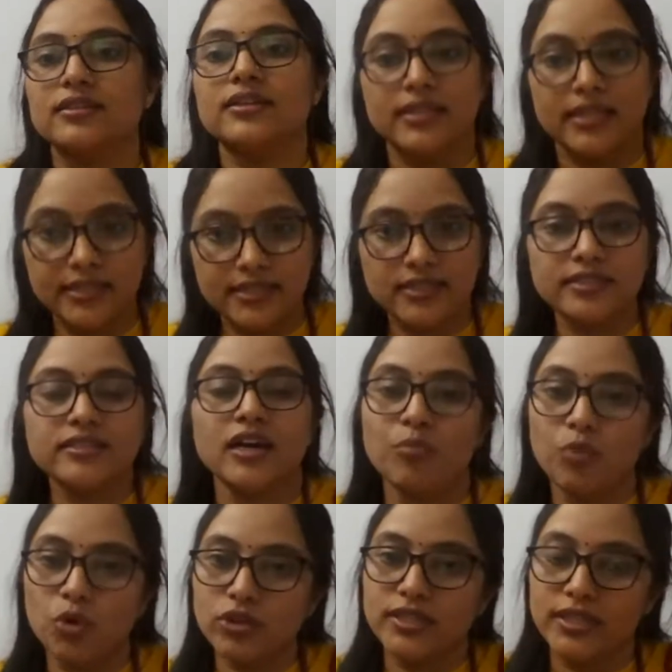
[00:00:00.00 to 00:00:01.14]
discuss
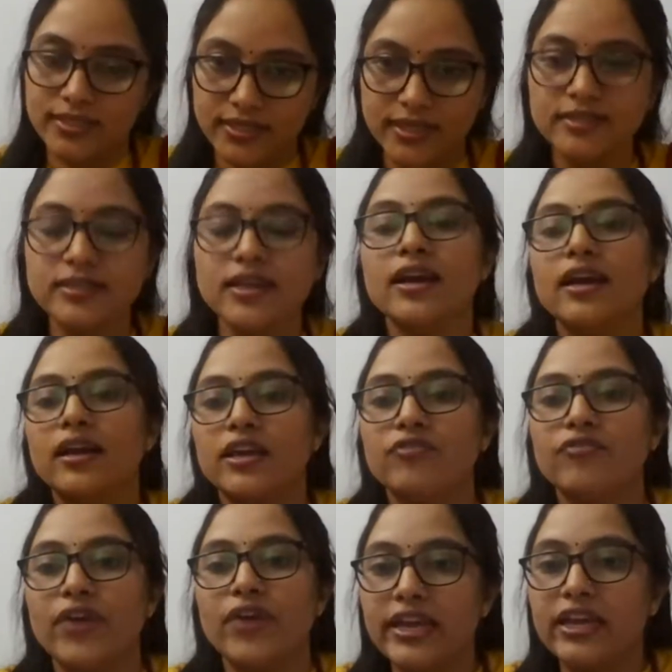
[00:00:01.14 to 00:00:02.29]
about these things. If
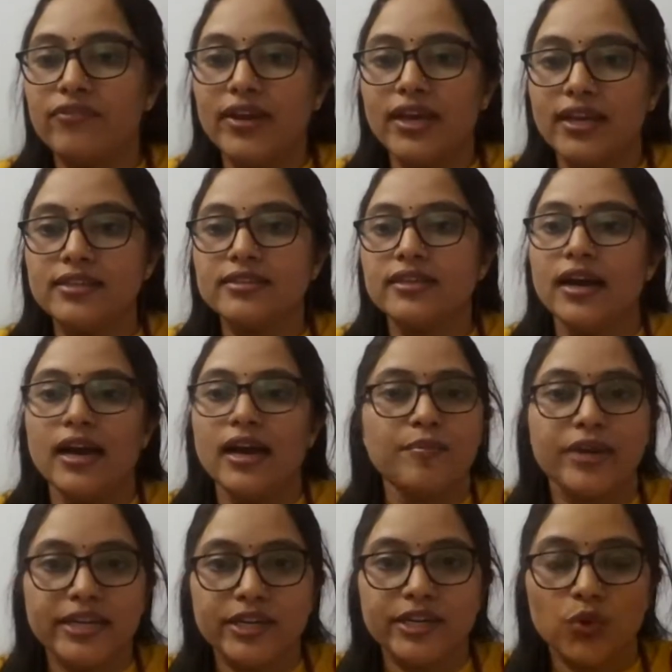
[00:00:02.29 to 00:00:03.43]
any queries, I am
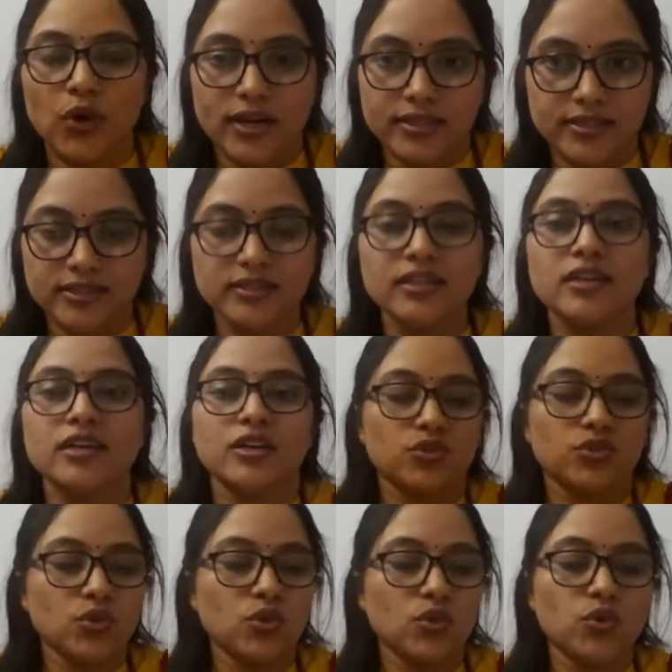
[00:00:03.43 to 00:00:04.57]
ready to answer.
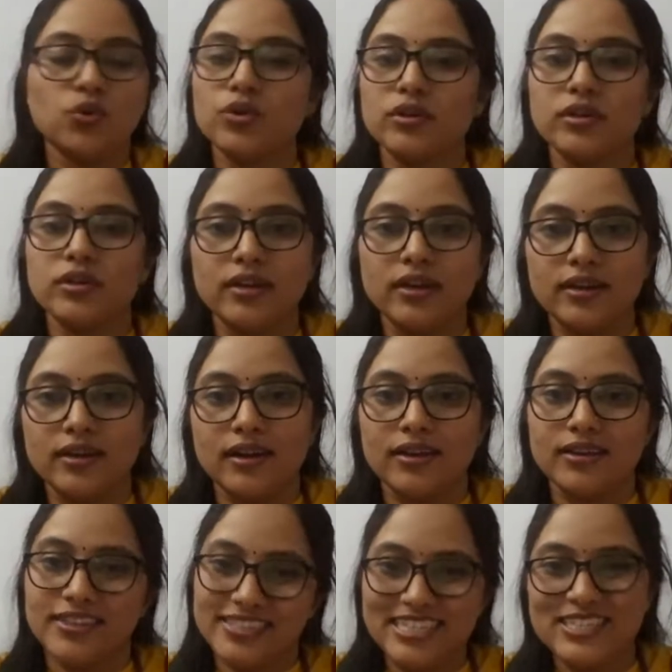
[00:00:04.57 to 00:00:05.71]
So
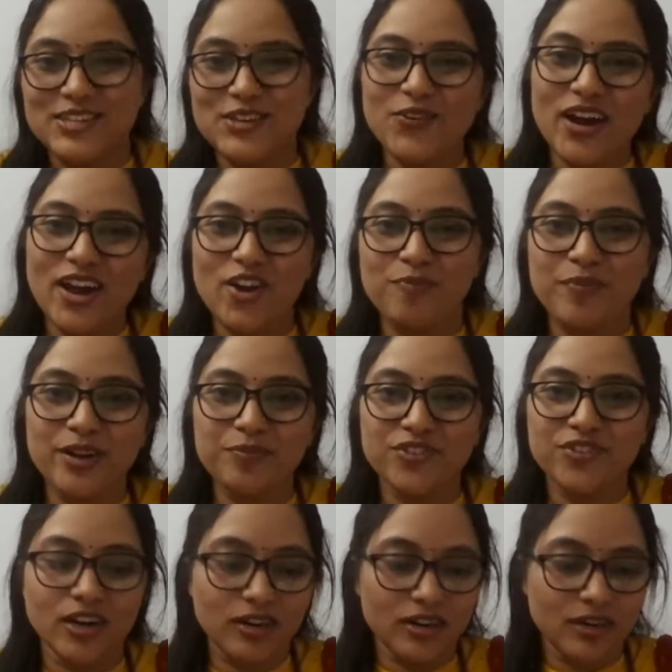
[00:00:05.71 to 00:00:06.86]
just now I have
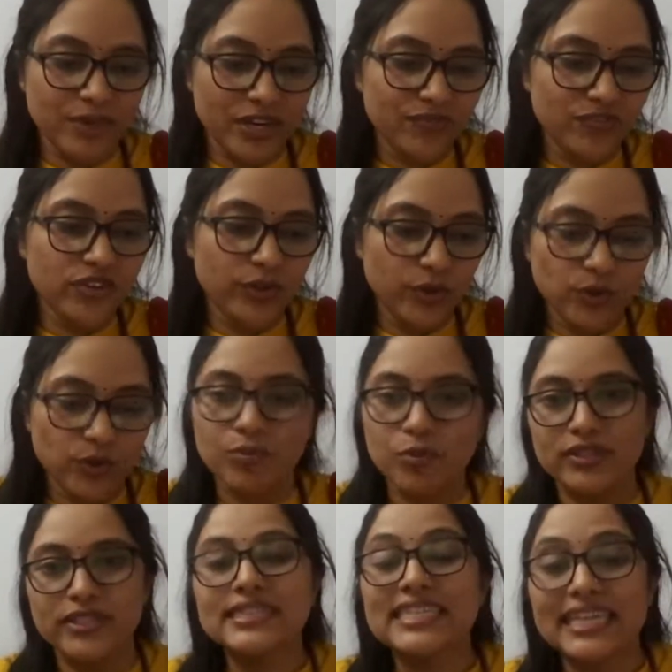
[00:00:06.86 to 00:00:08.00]
briefed you about
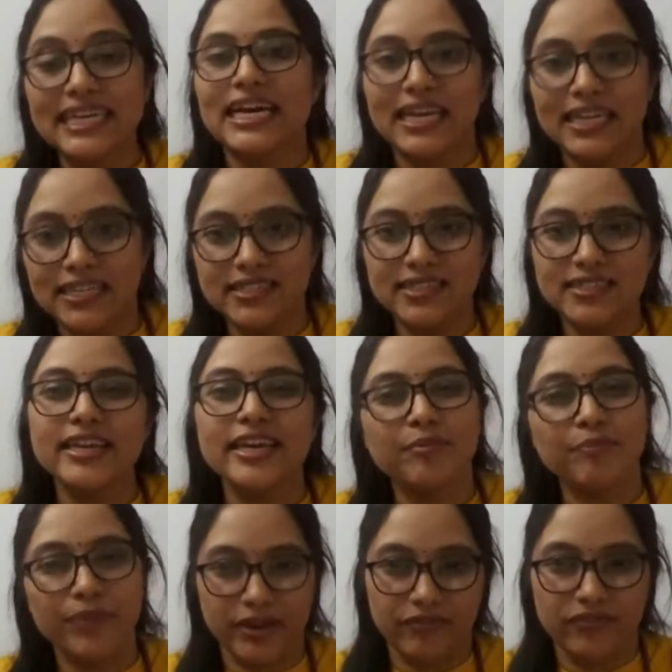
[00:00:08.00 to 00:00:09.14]
the skin allergies in
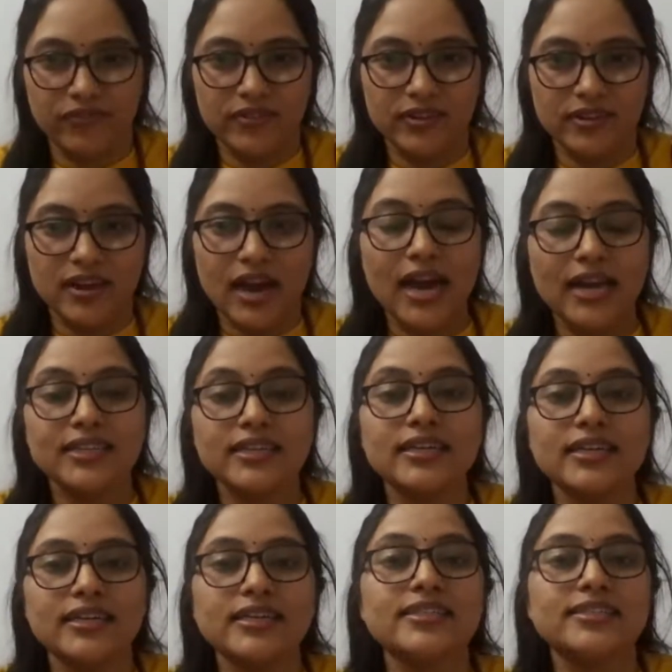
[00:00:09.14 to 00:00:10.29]
brief and
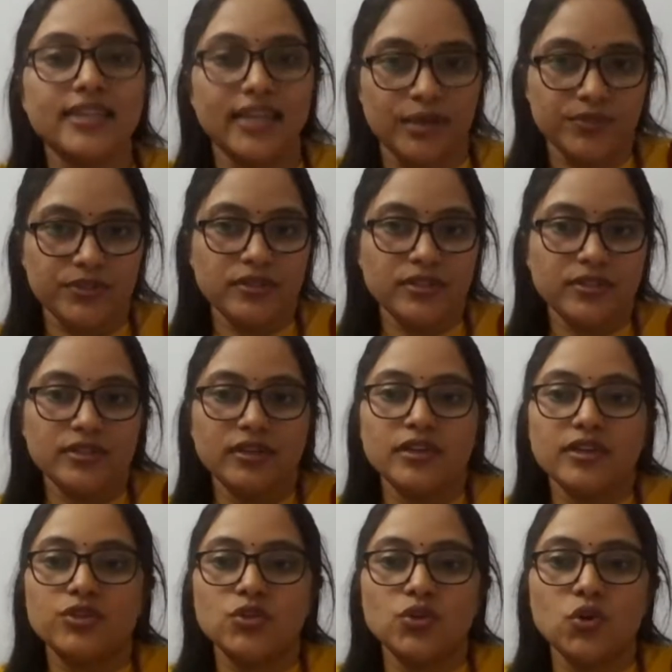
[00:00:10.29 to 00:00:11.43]
its types.
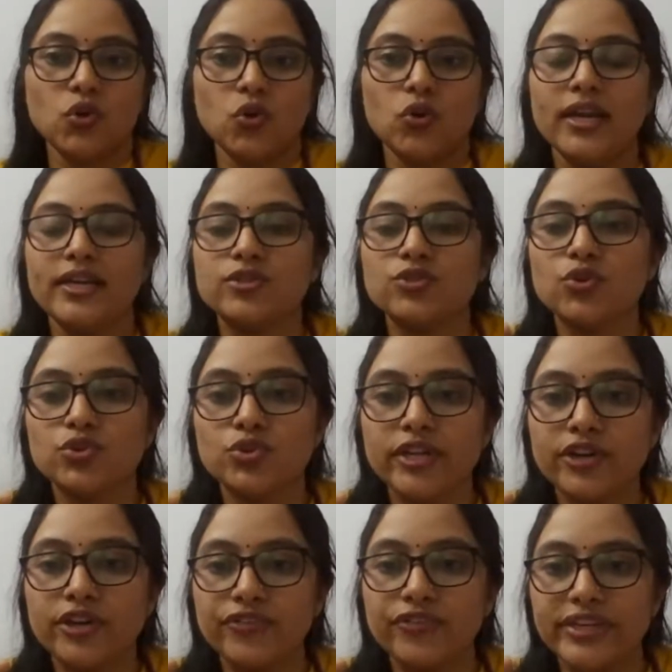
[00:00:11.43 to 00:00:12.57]
So let's go through the
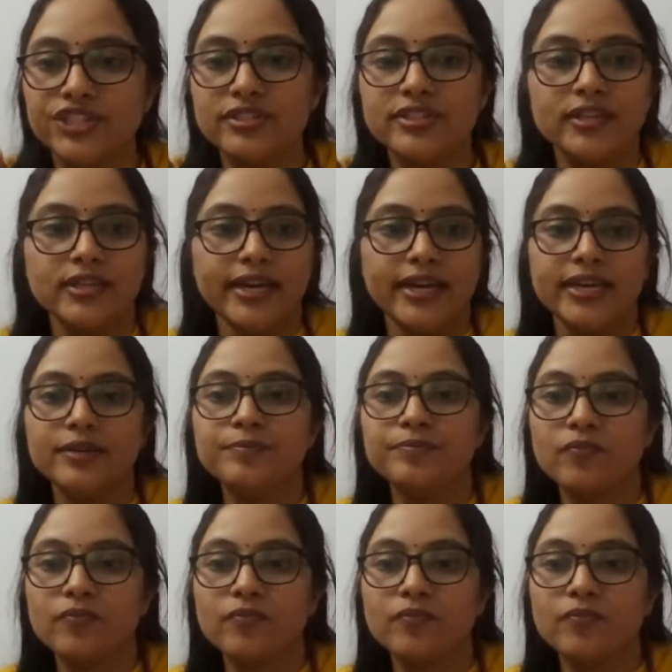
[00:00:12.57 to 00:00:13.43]
questions. Naina?